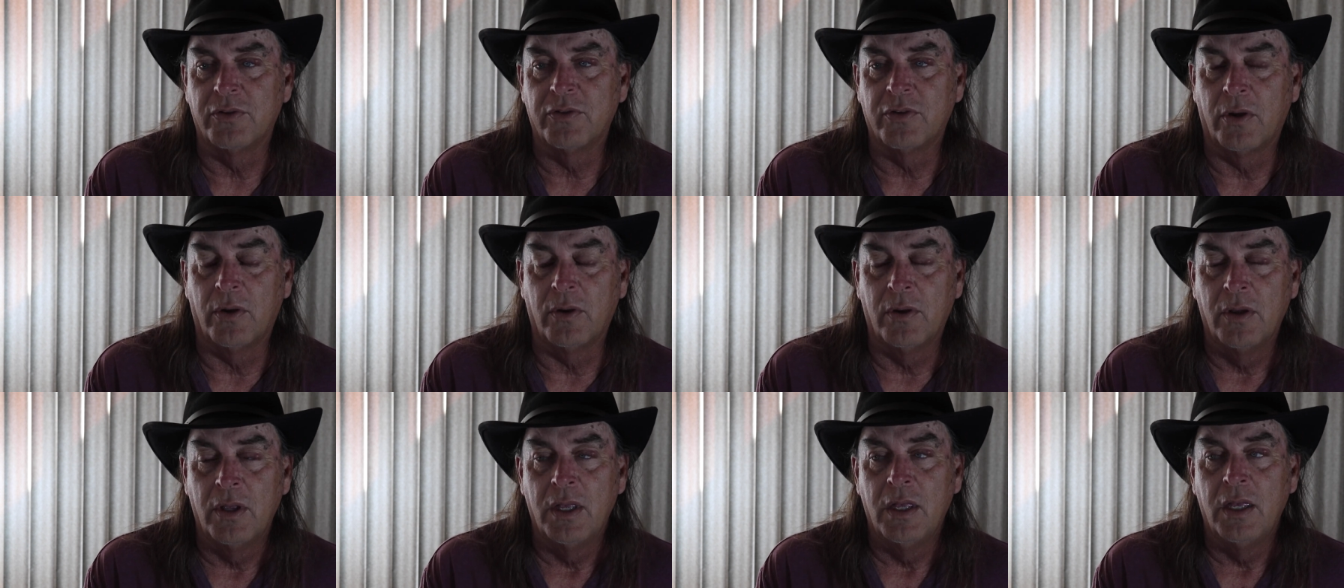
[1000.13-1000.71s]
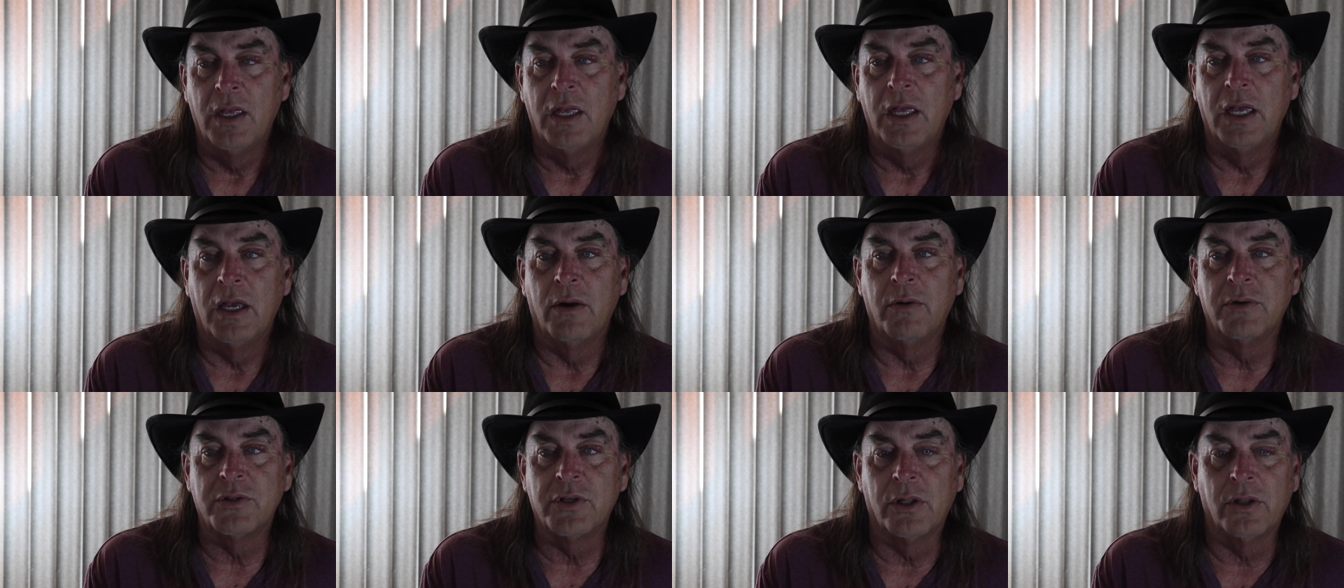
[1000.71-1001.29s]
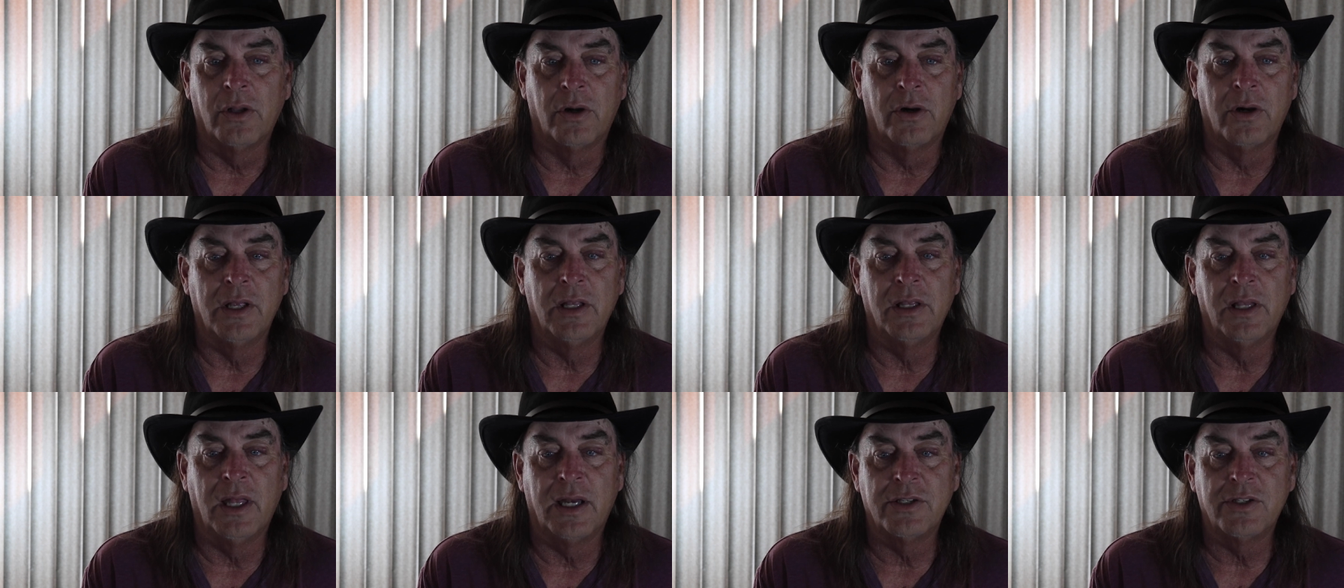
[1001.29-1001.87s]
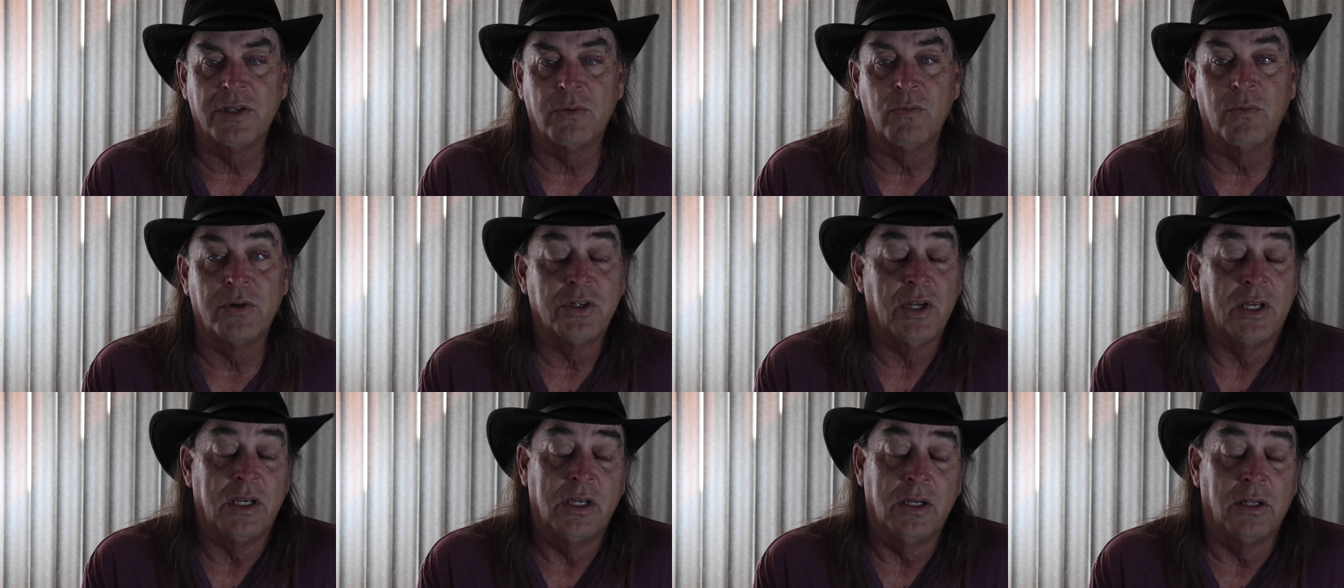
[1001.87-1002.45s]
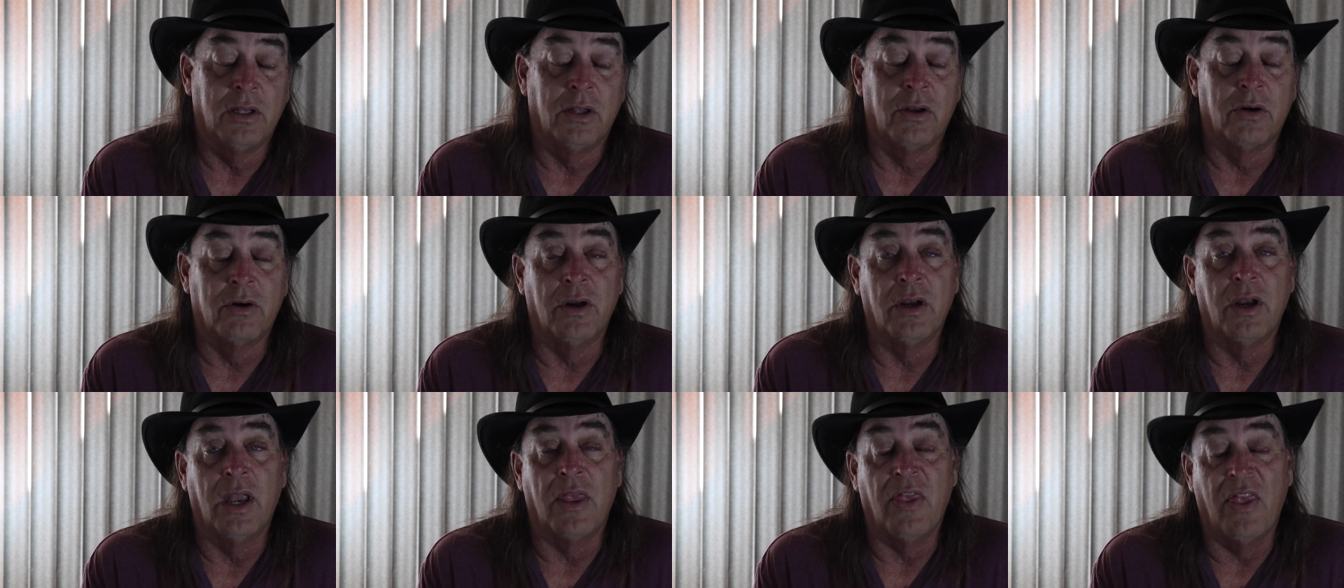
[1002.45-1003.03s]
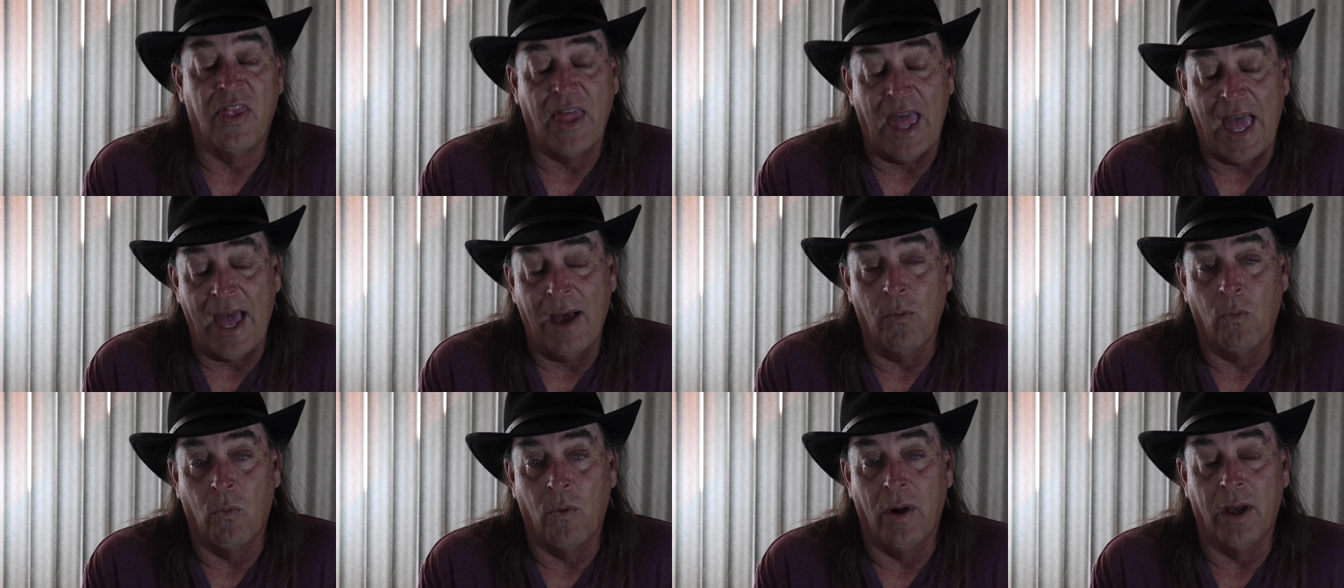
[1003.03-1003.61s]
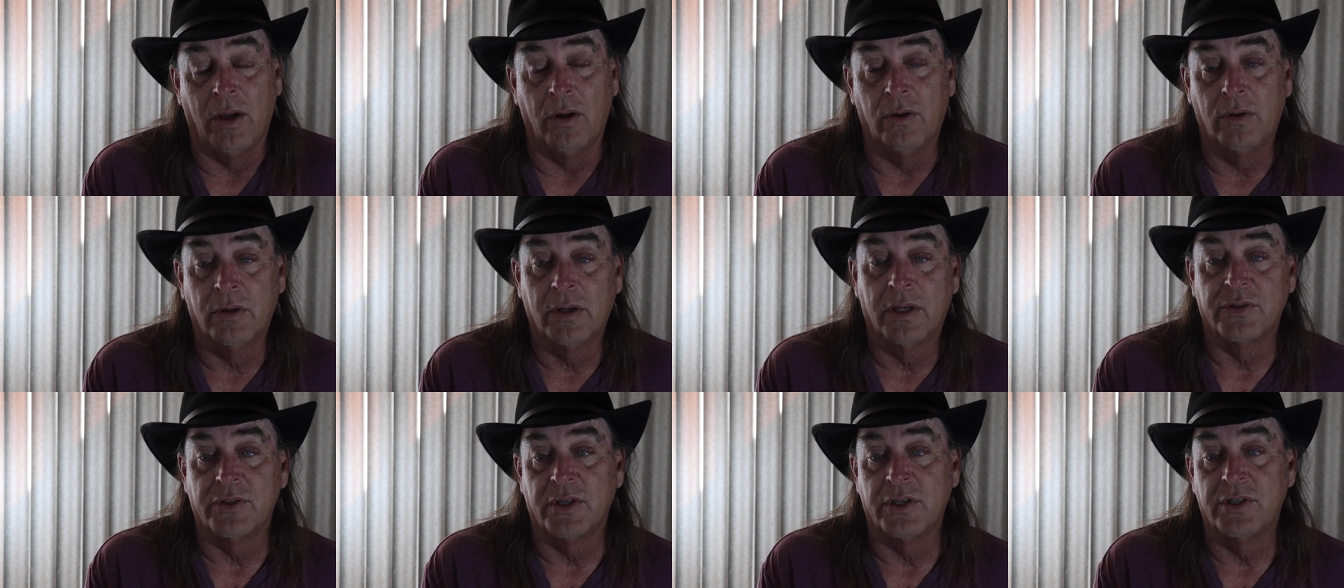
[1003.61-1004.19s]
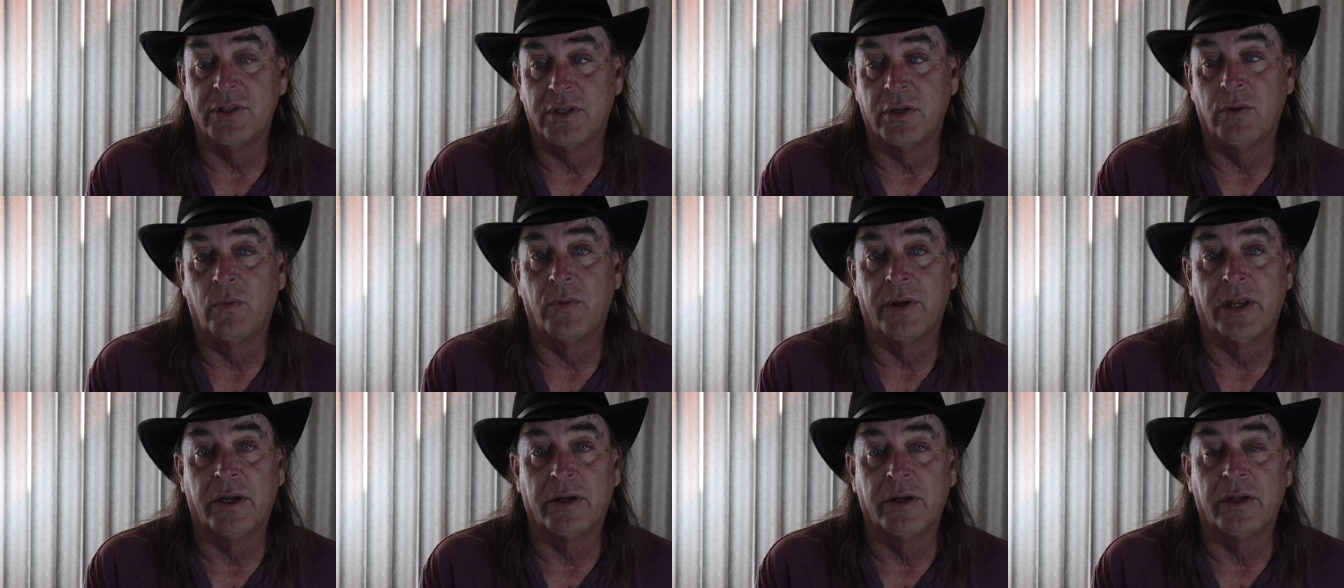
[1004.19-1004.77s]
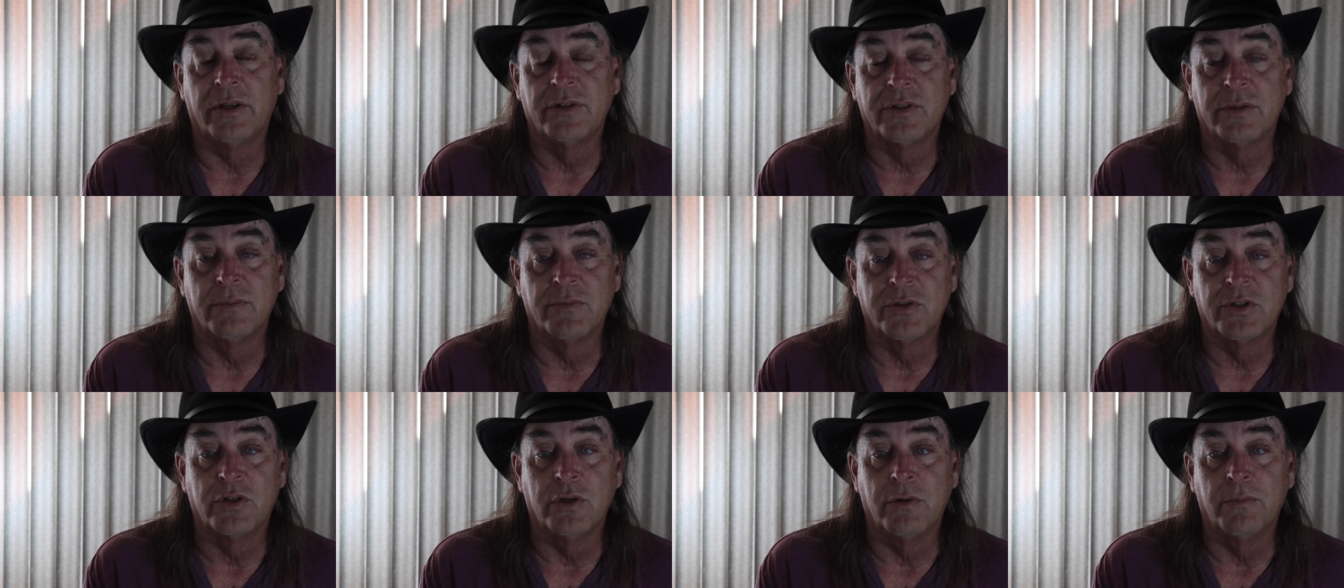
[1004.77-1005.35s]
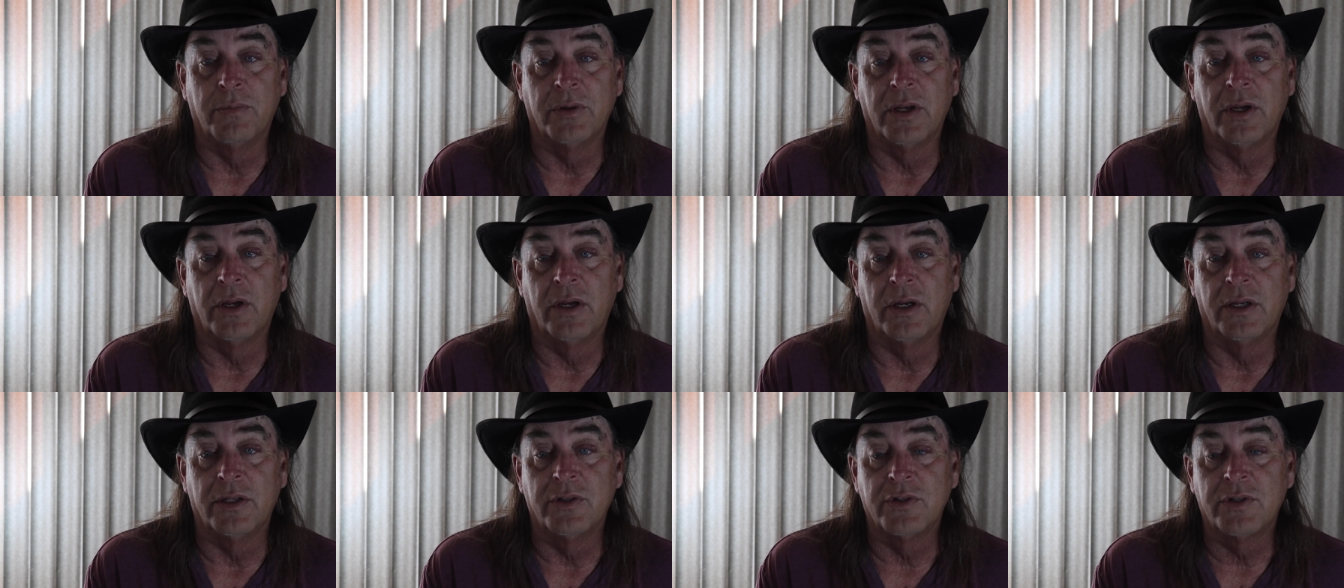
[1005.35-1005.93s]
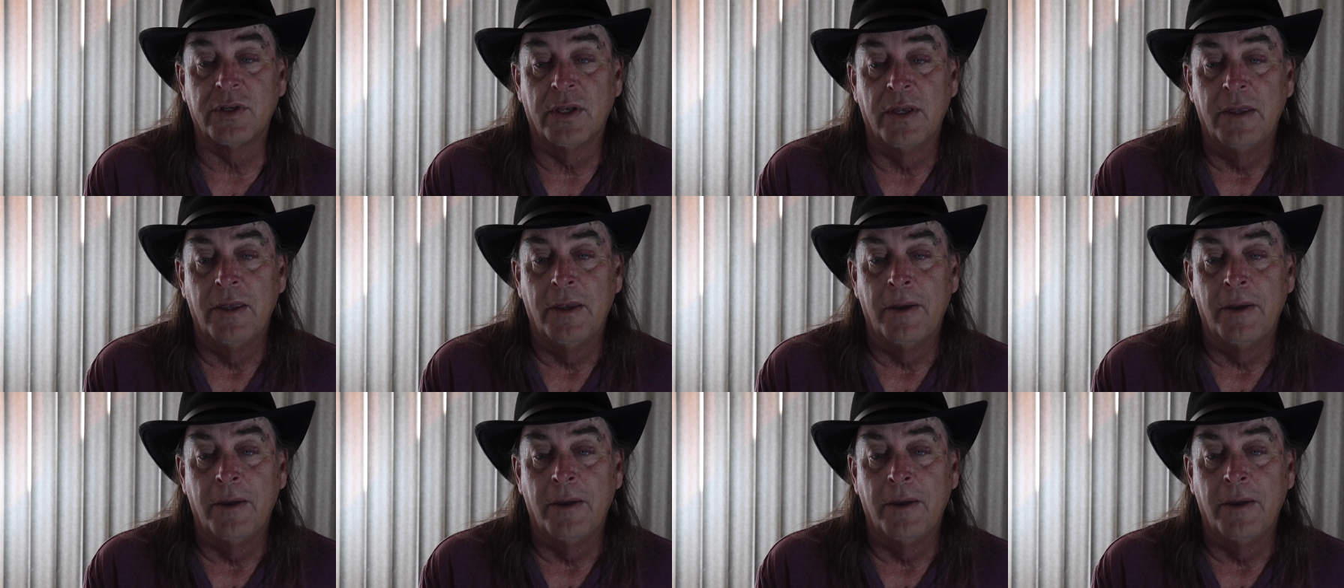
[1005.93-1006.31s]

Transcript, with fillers: So it was a learning lesson, which I didn't learn that well, because I still went out on some stupid hunts.